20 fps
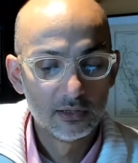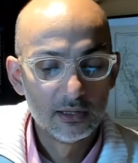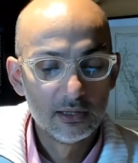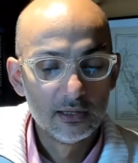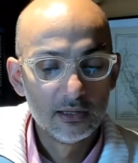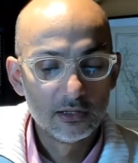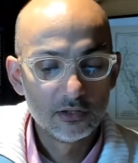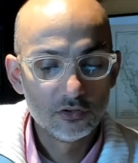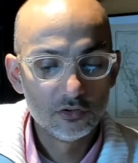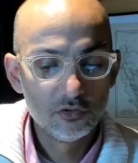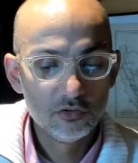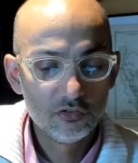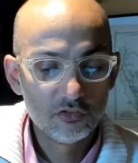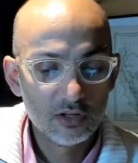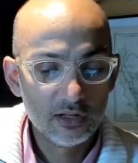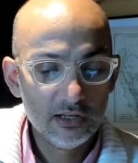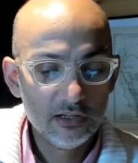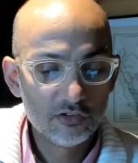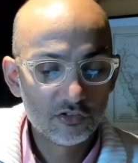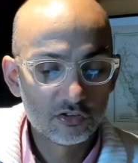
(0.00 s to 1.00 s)

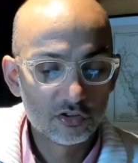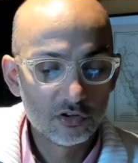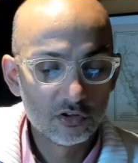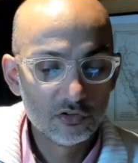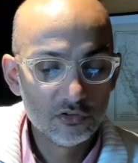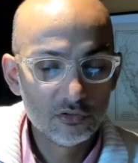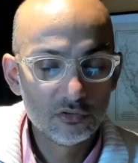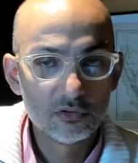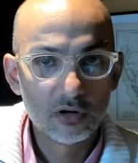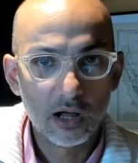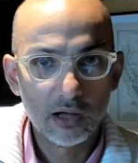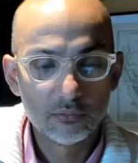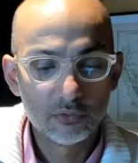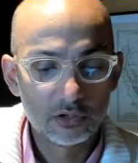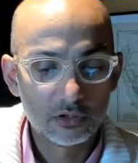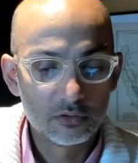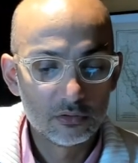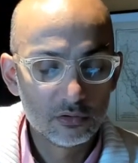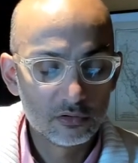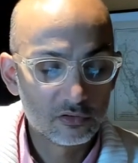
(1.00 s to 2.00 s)
usually show you how it
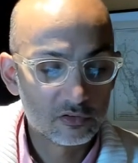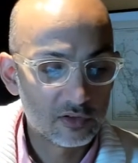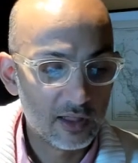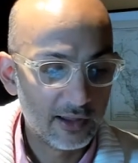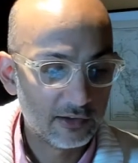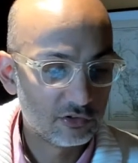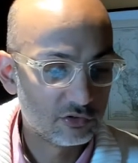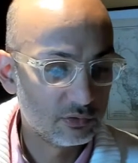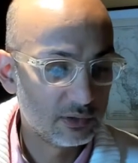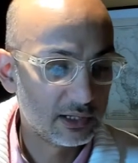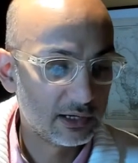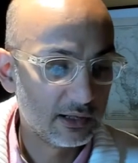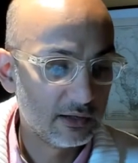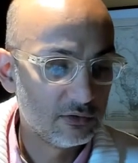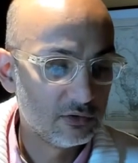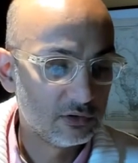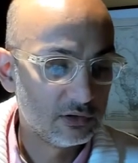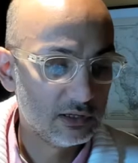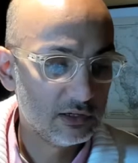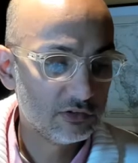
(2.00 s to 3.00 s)
looks, the actuarial
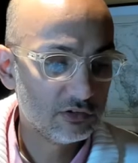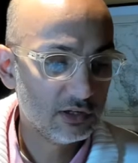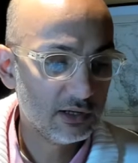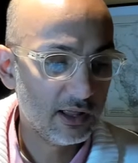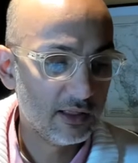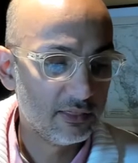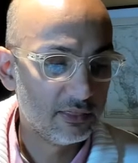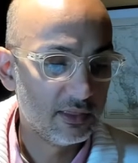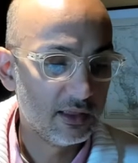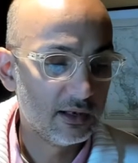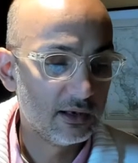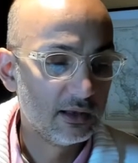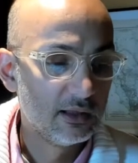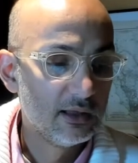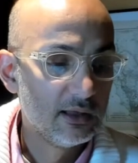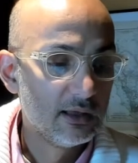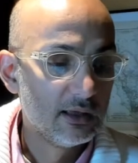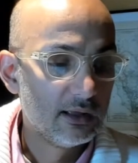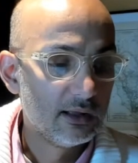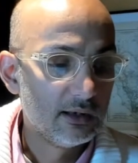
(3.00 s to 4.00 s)
notation, and then
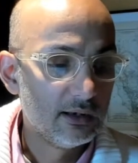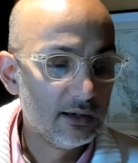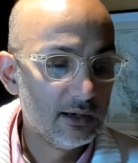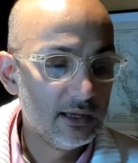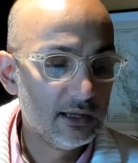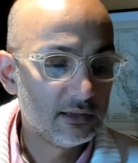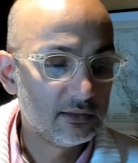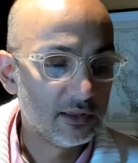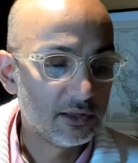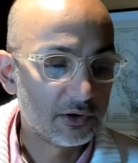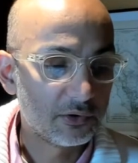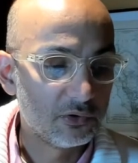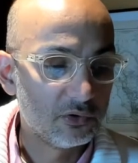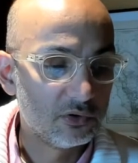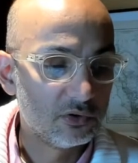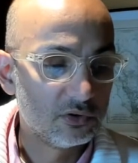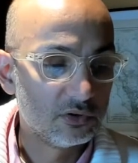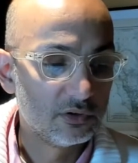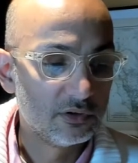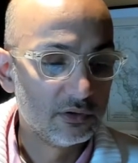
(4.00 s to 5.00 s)
later
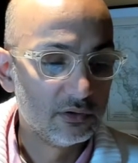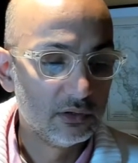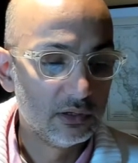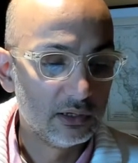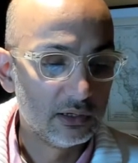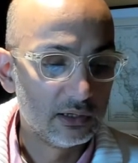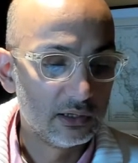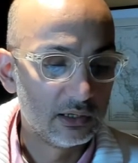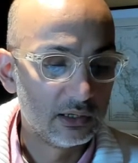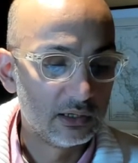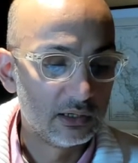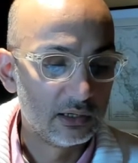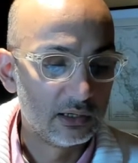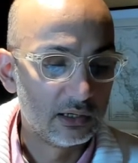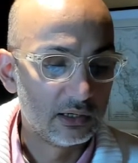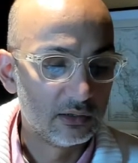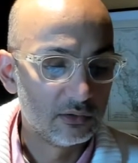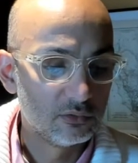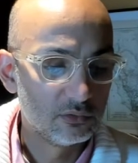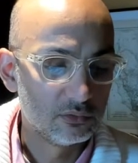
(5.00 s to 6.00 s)
on
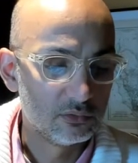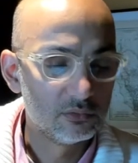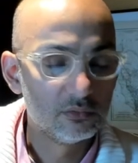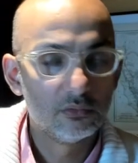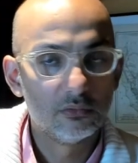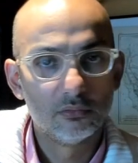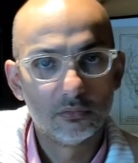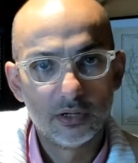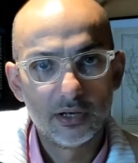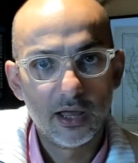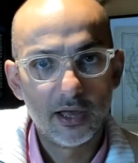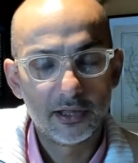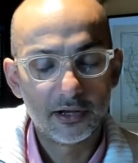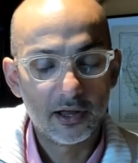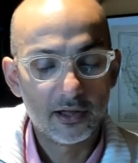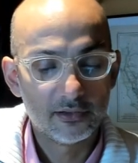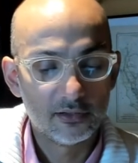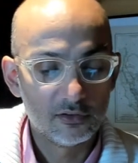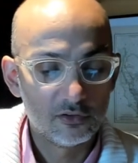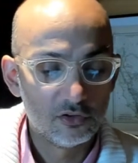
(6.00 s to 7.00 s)
when I
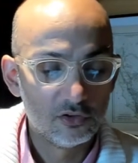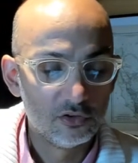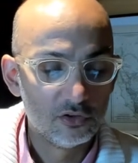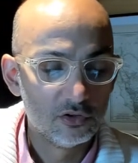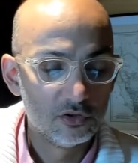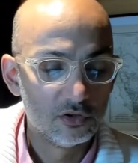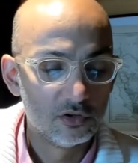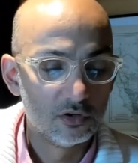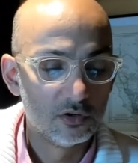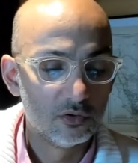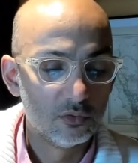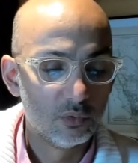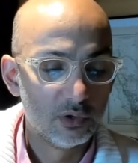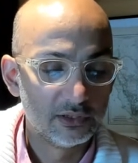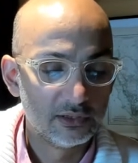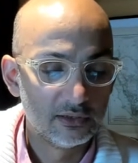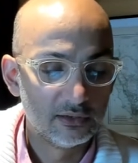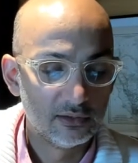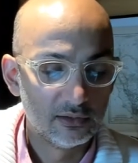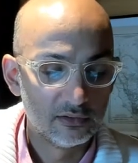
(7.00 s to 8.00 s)
write it, you know what
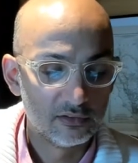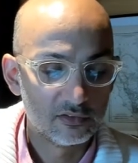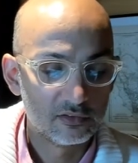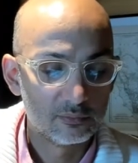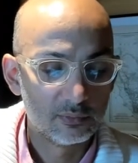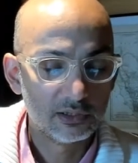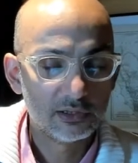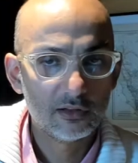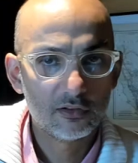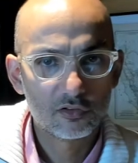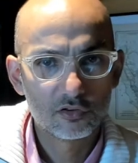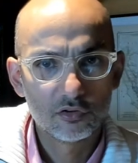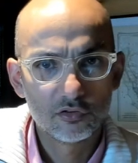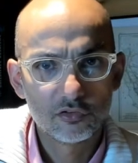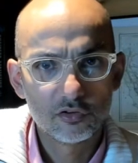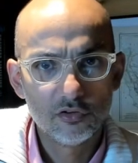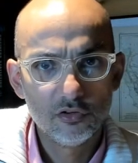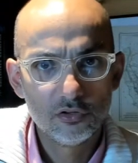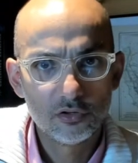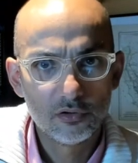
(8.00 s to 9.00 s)
it is. But it's also,
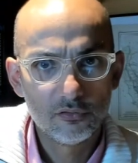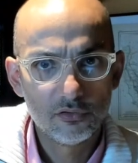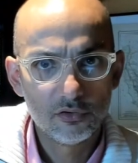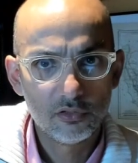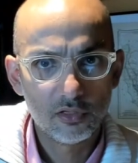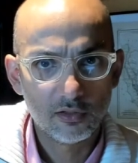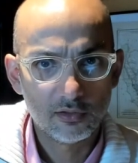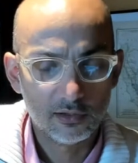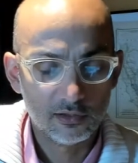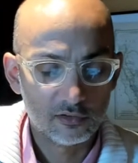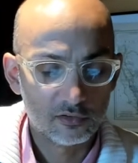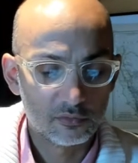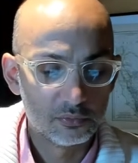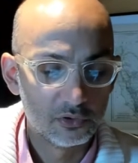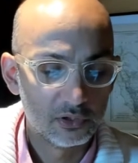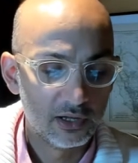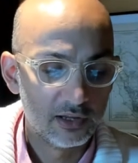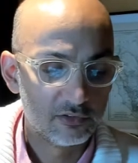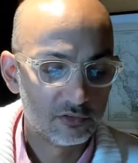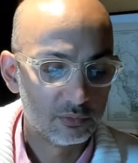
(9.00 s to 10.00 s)
you review the textbook
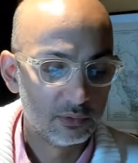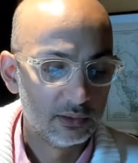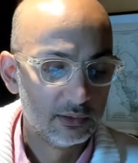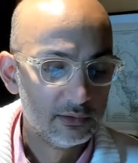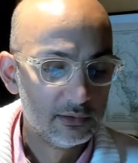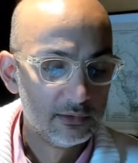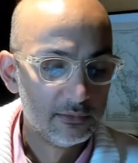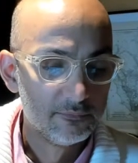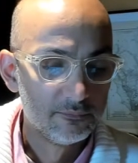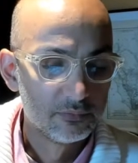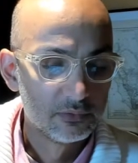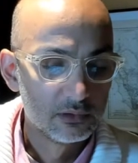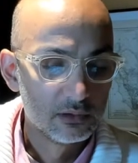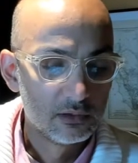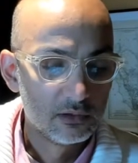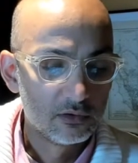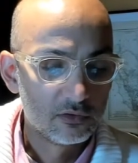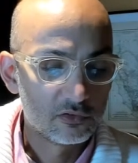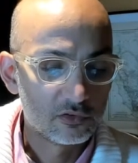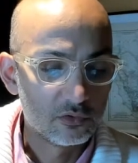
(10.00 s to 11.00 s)
as well.
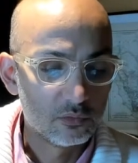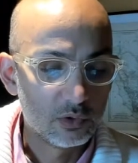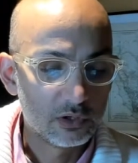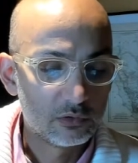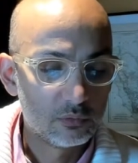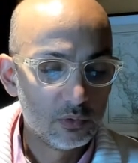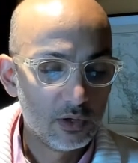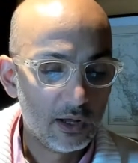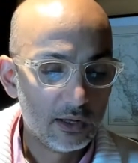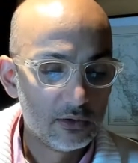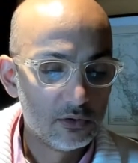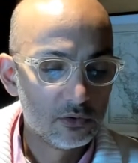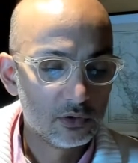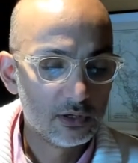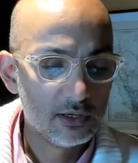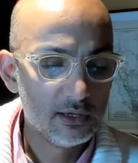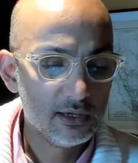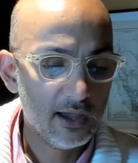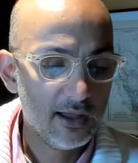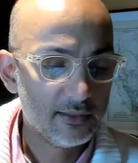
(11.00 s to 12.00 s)
So what we are
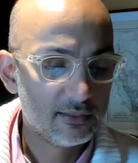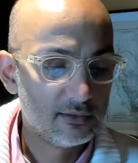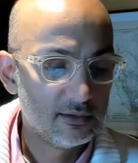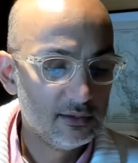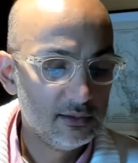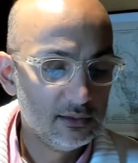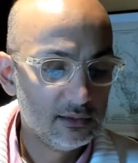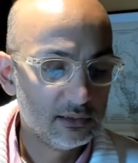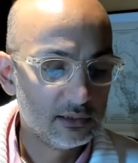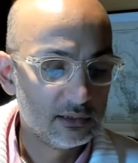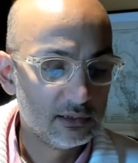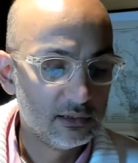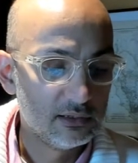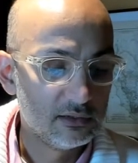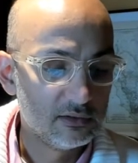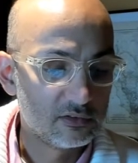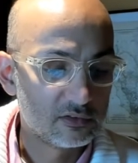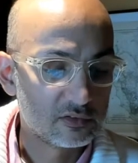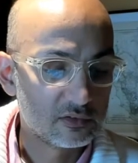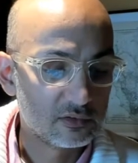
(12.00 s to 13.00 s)
looking at here
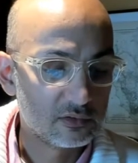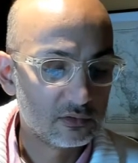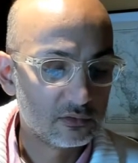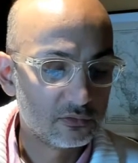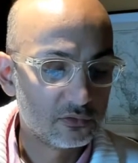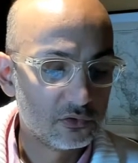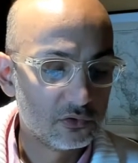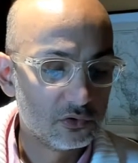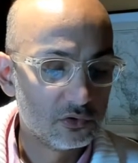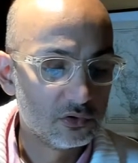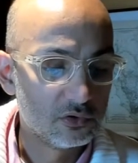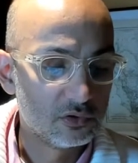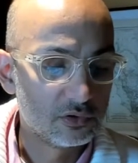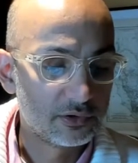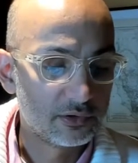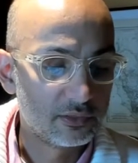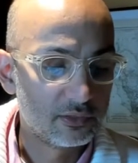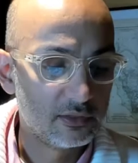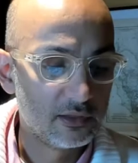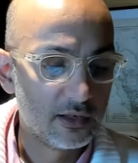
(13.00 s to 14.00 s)
is, for
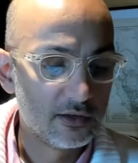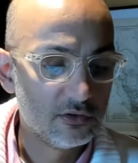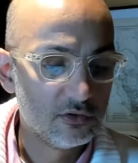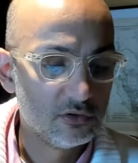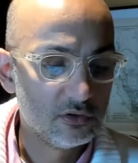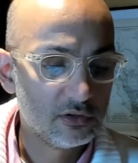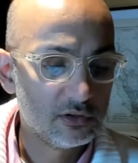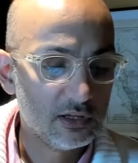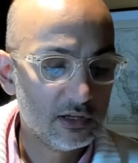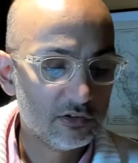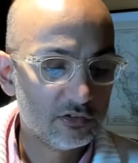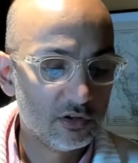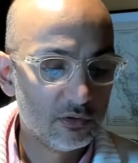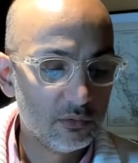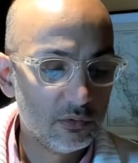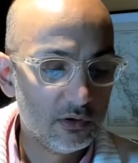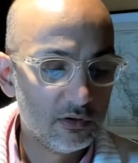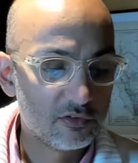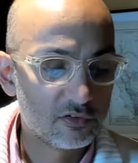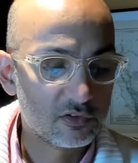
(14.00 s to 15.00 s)
the new notation,
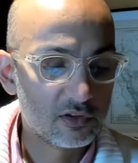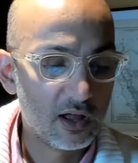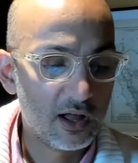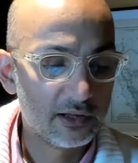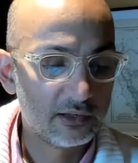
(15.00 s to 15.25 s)
we'll start,